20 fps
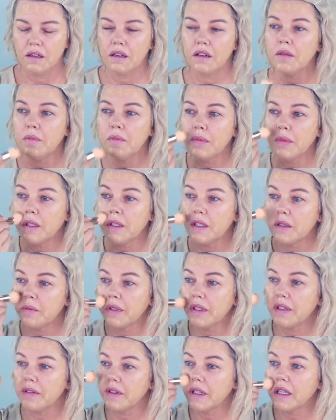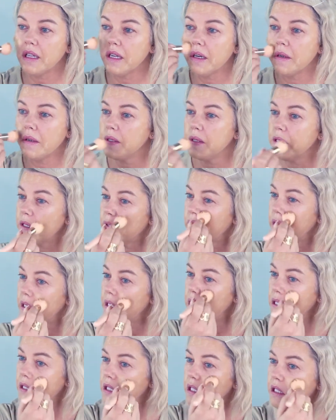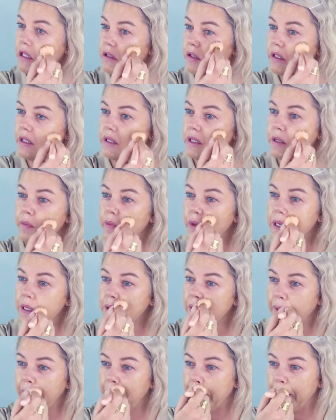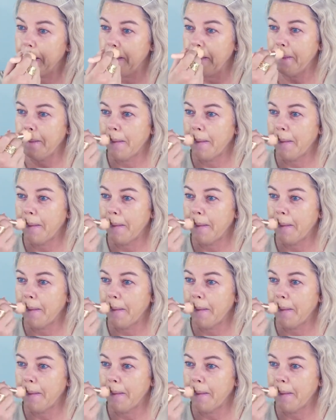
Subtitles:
And put a little bit of the Clarins on the interior space here.